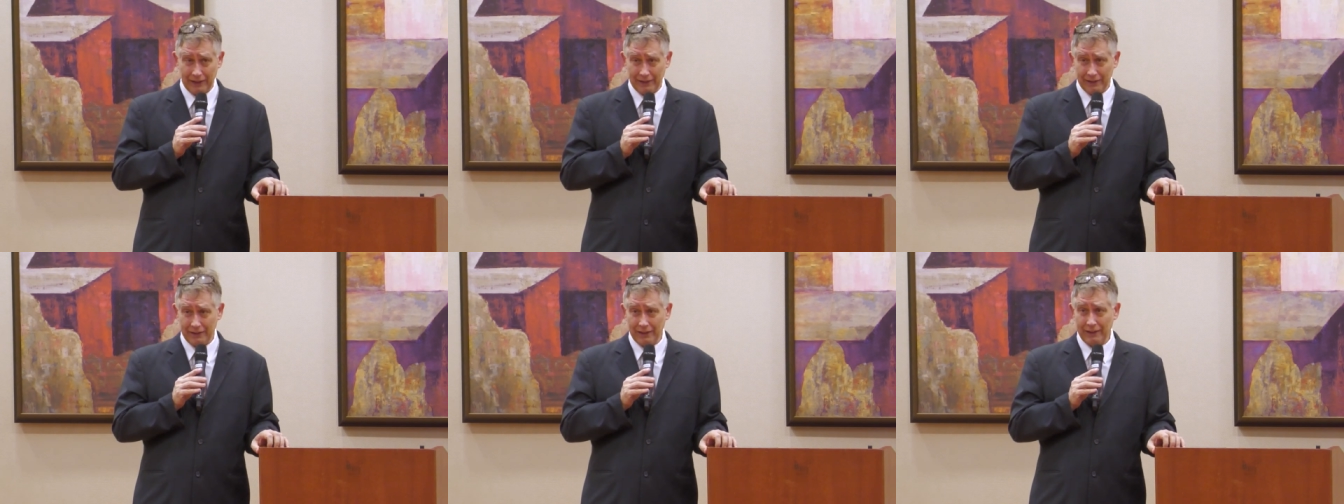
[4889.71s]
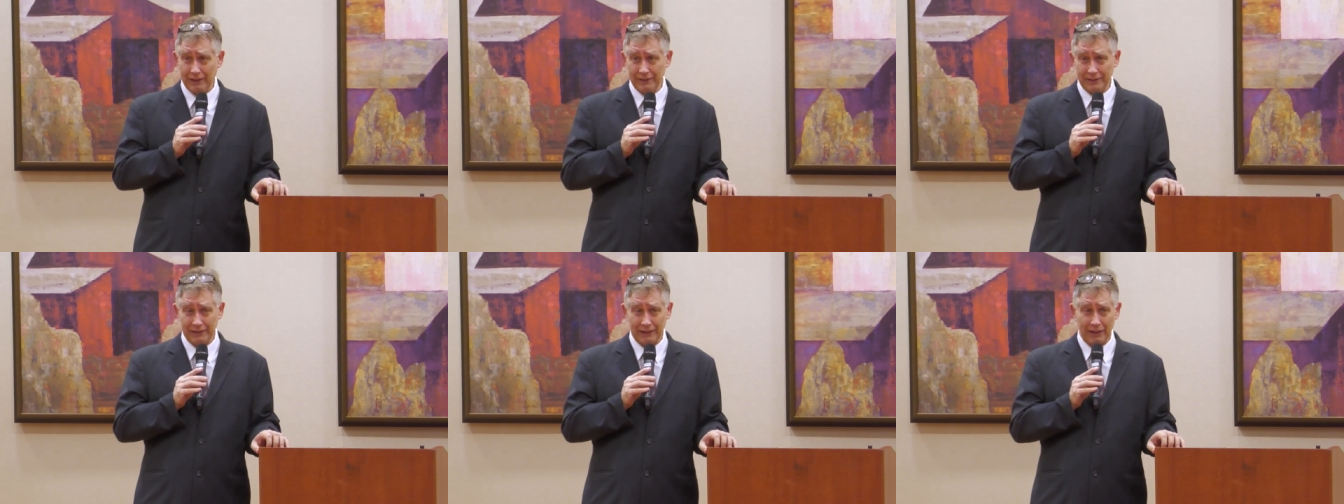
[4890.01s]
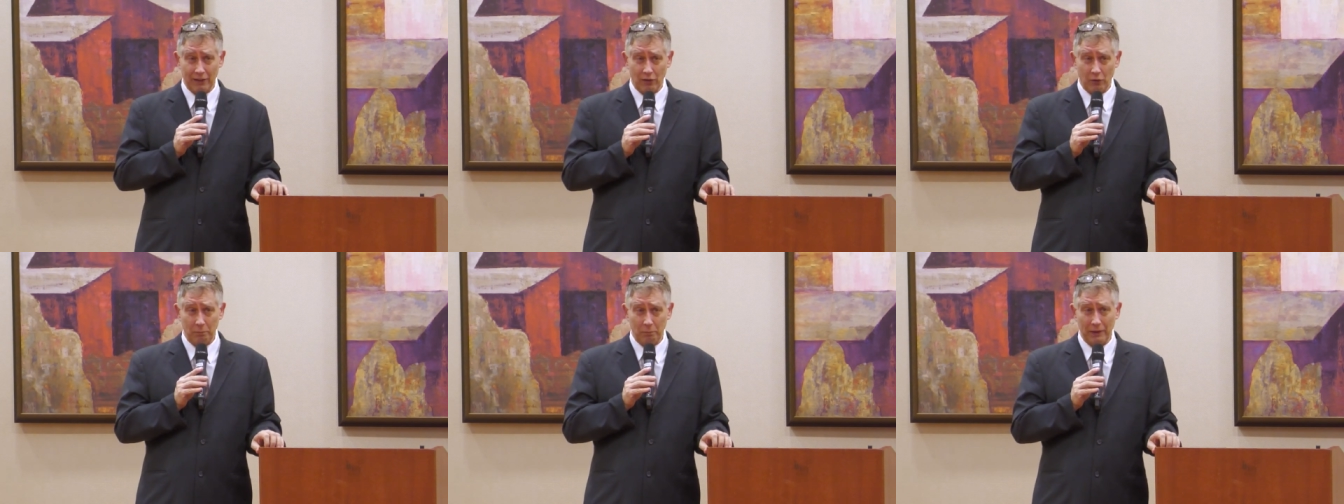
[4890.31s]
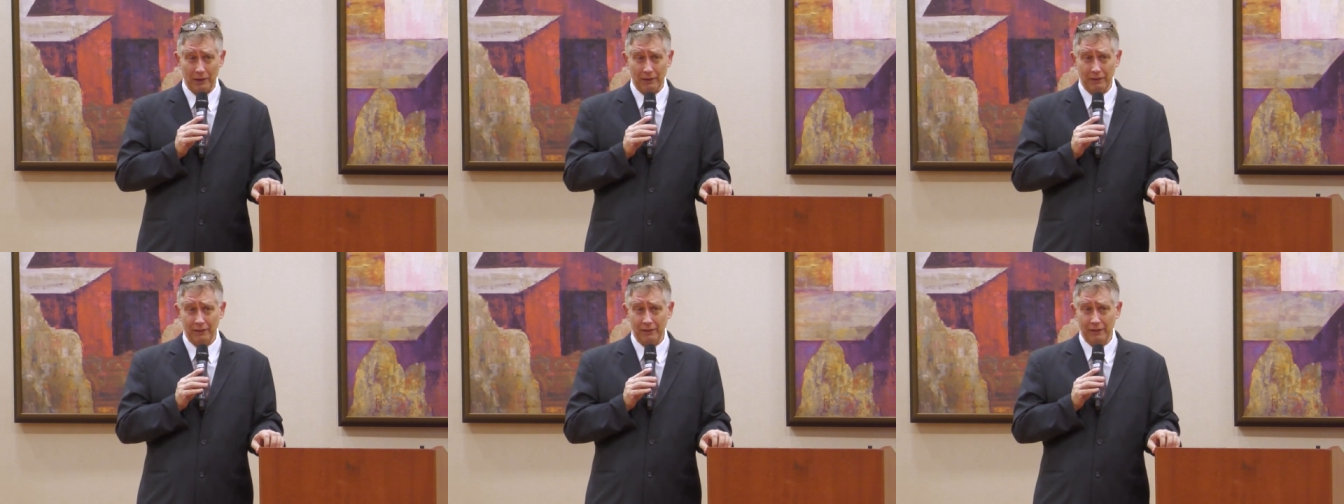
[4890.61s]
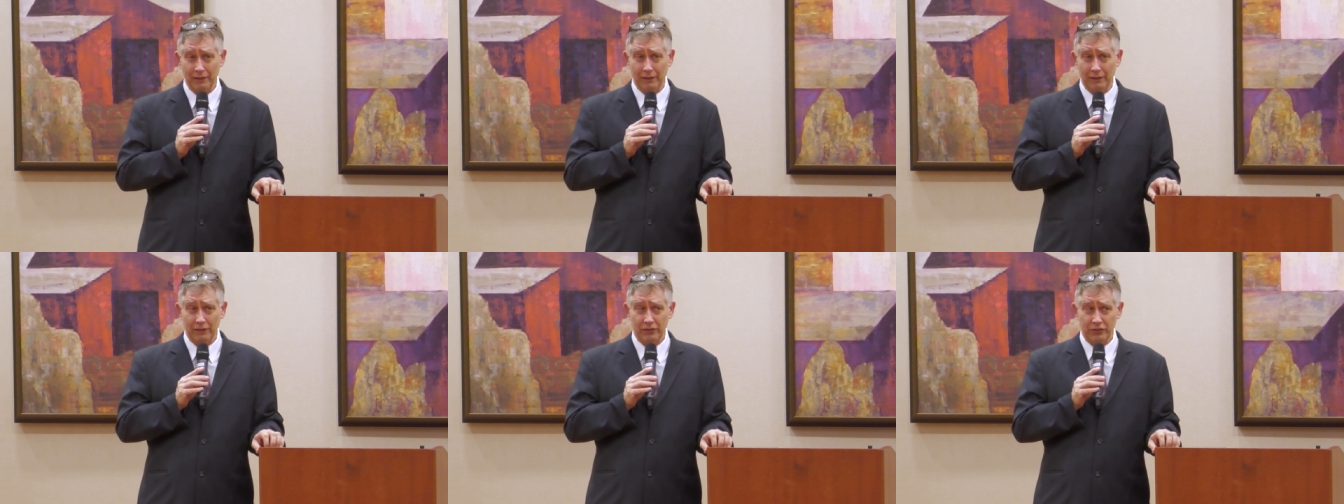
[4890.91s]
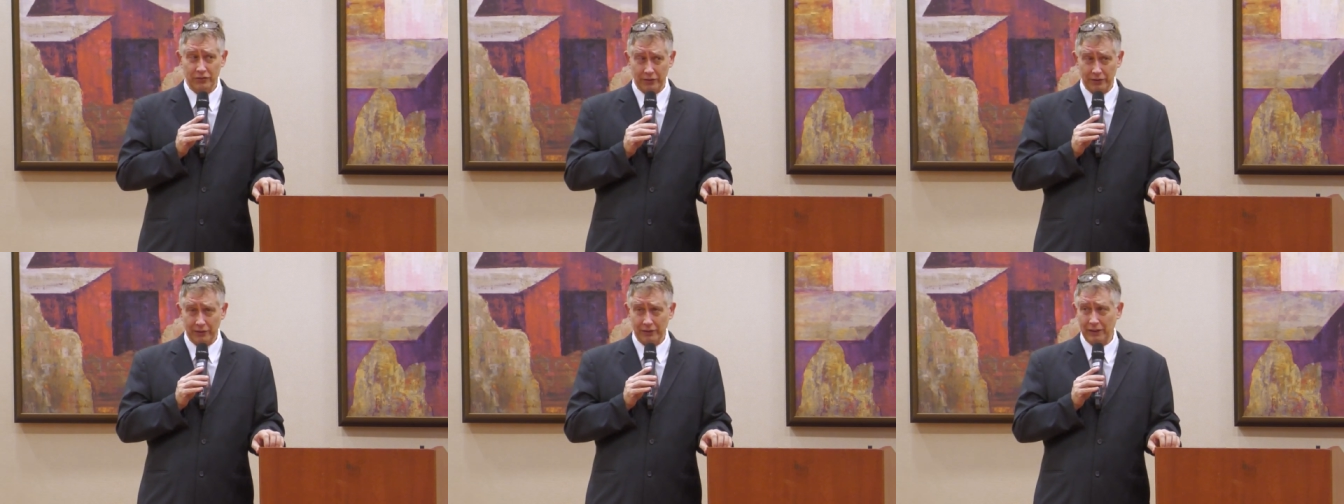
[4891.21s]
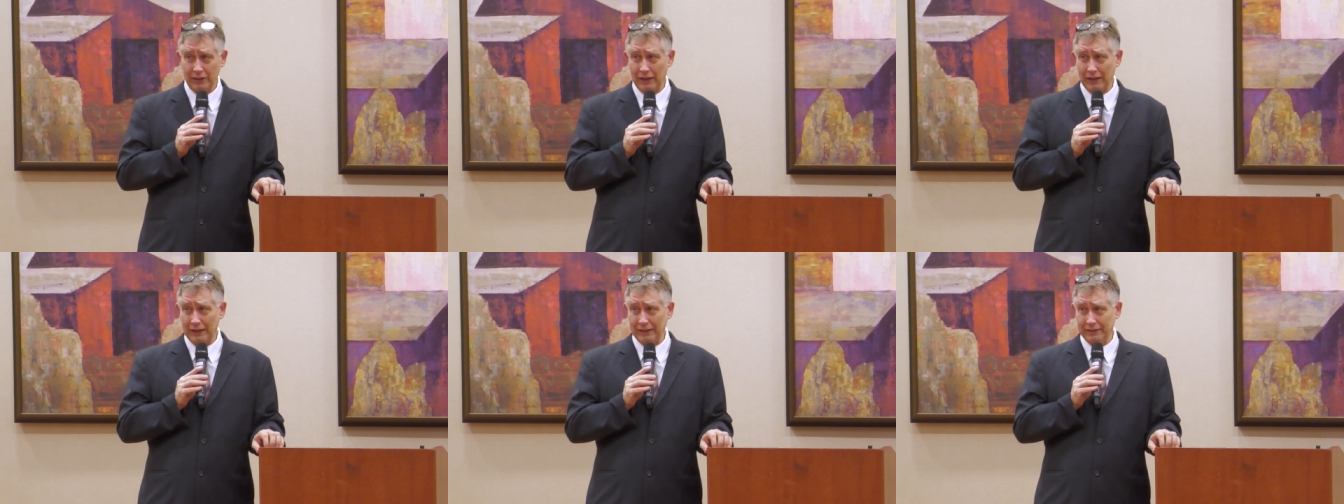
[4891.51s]
It does help certain
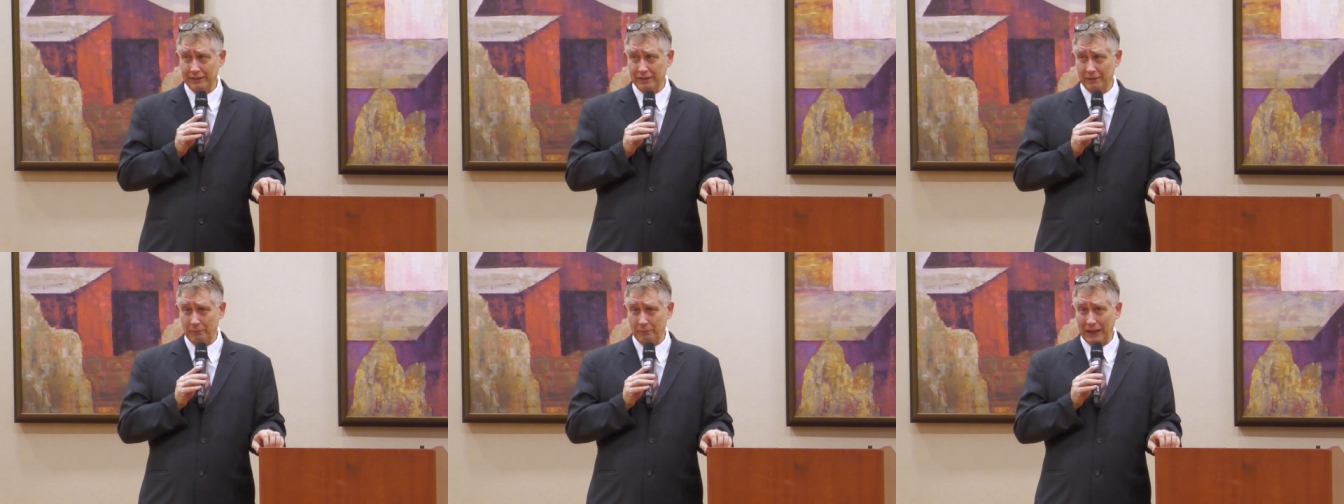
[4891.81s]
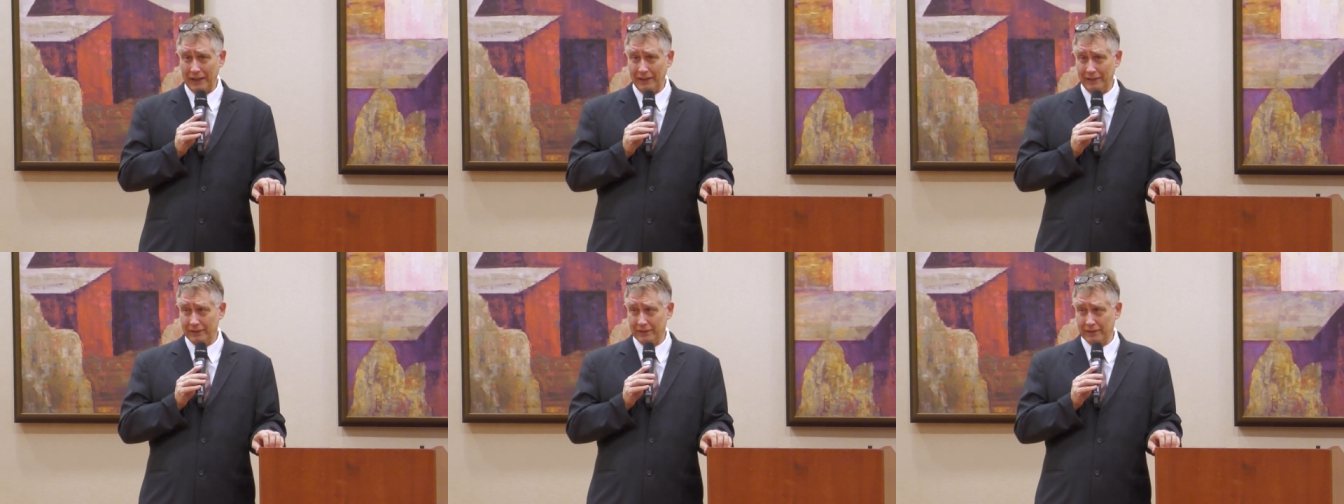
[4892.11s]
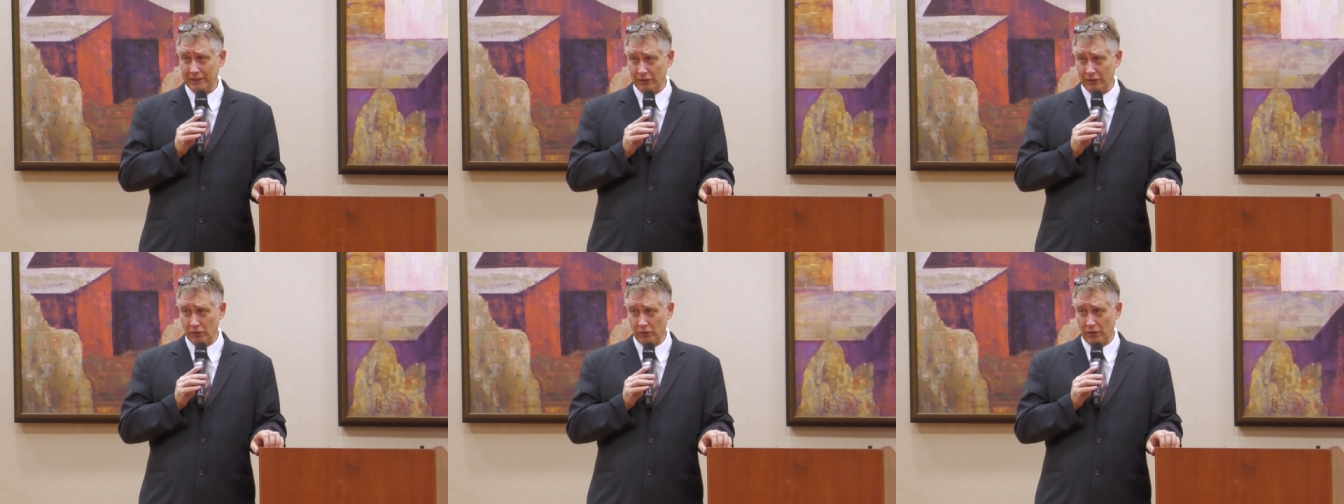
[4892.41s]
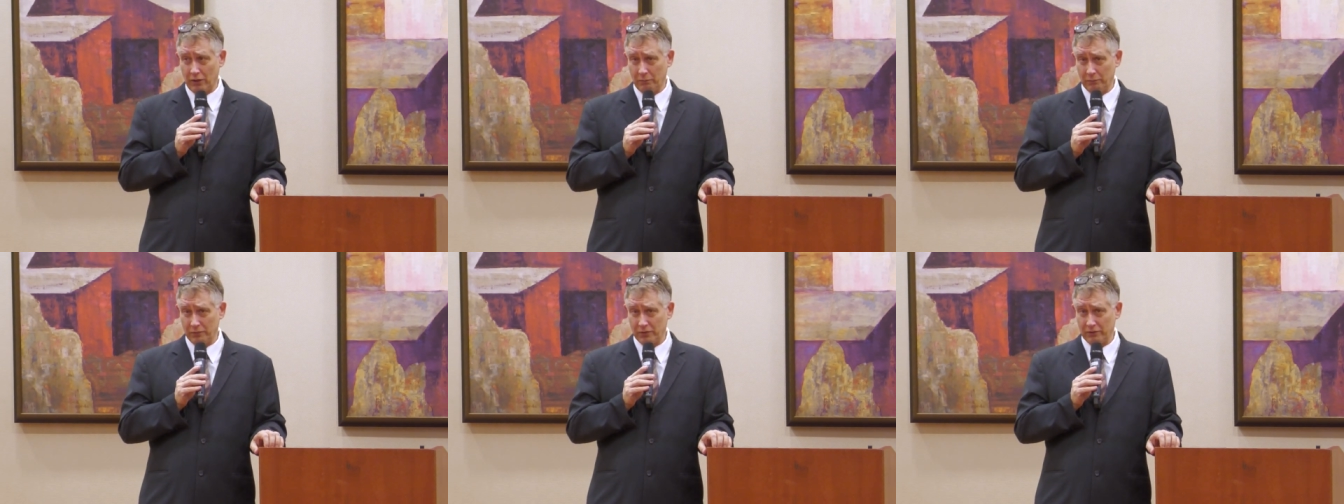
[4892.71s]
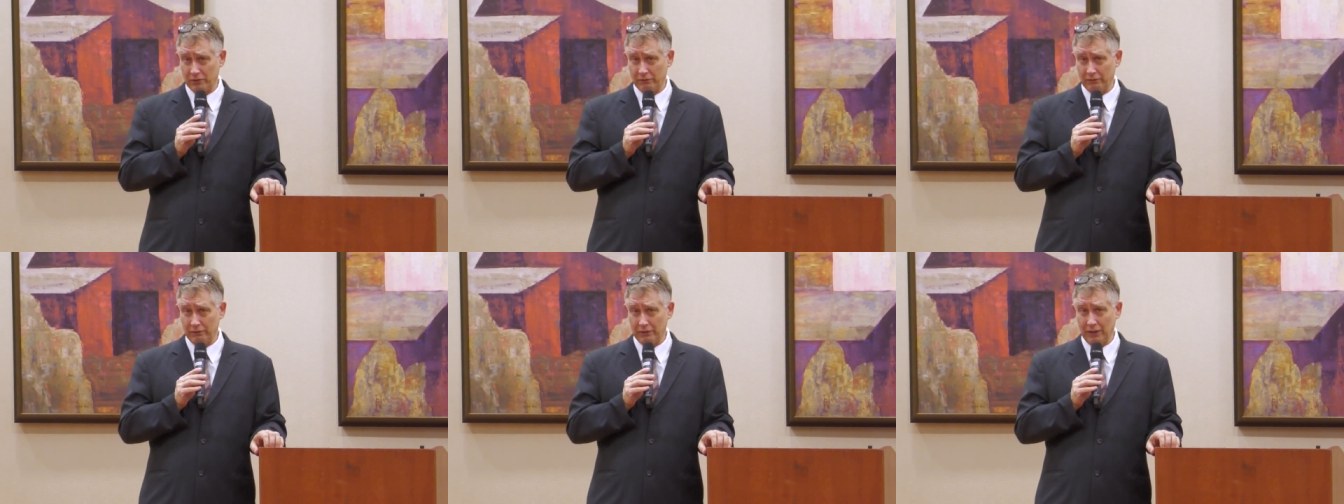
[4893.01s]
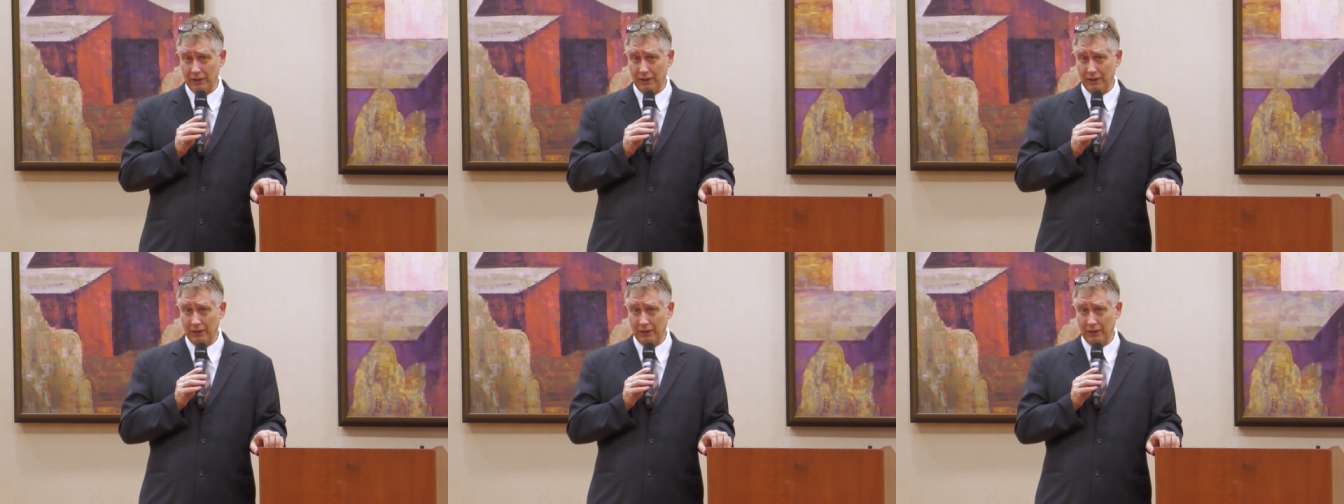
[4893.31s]
kinds of pain syndromes.